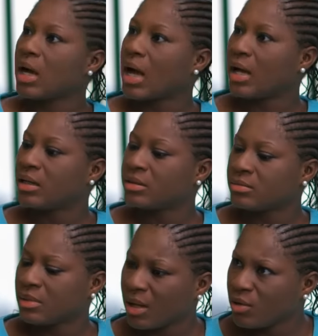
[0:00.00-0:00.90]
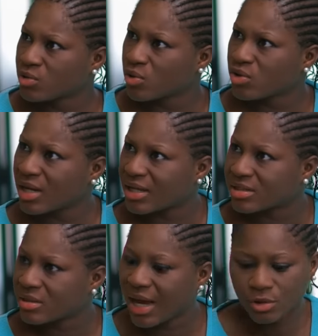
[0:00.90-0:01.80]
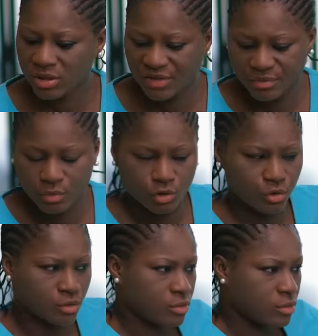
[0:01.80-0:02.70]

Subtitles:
Mama, who told you that? I don't give him money.